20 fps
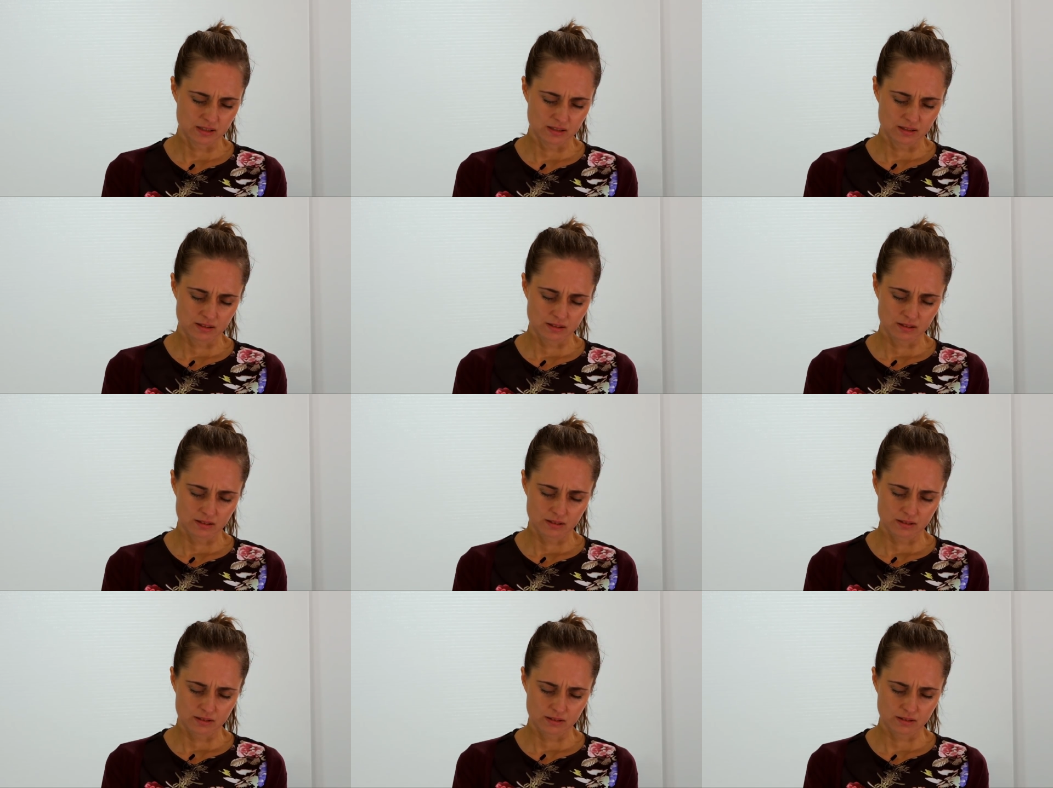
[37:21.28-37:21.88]

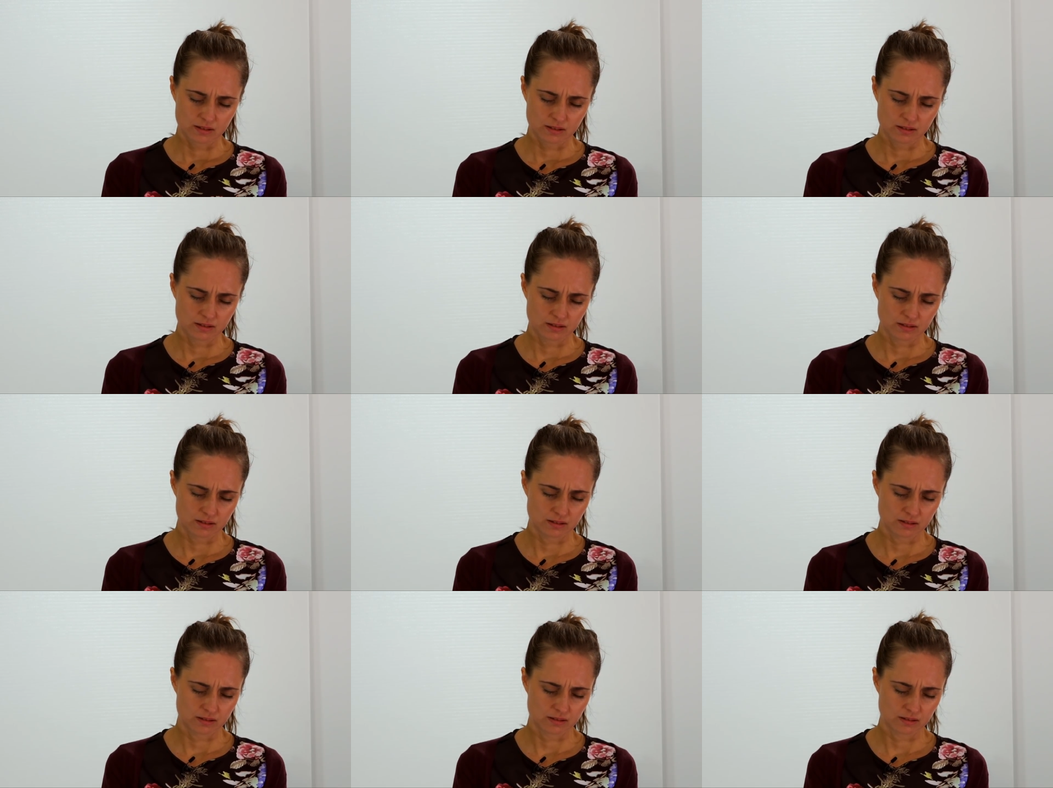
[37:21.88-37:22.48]

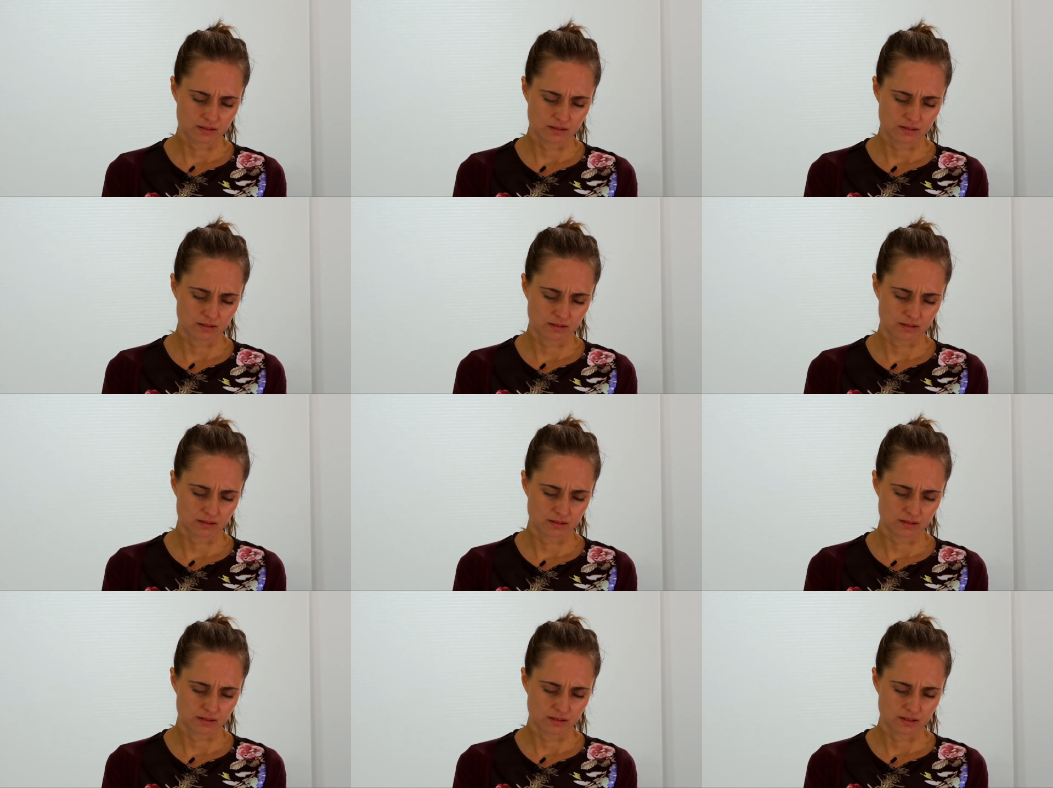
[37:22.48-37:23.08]

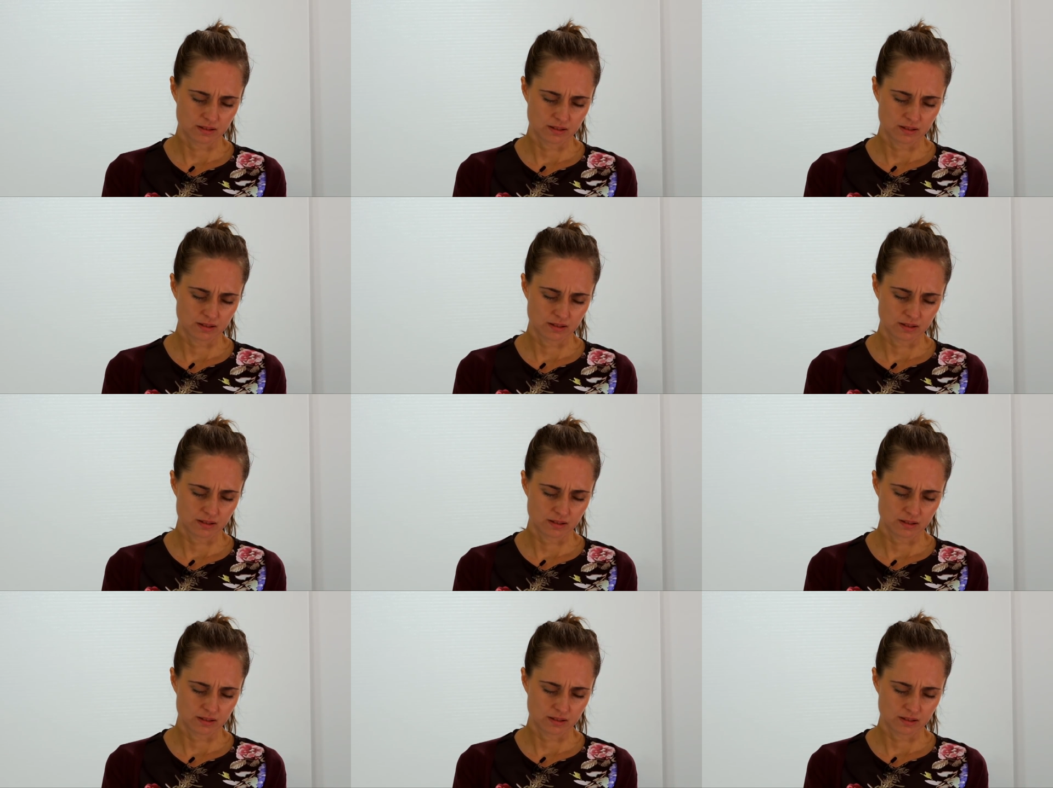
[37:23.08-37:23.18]
[no speech]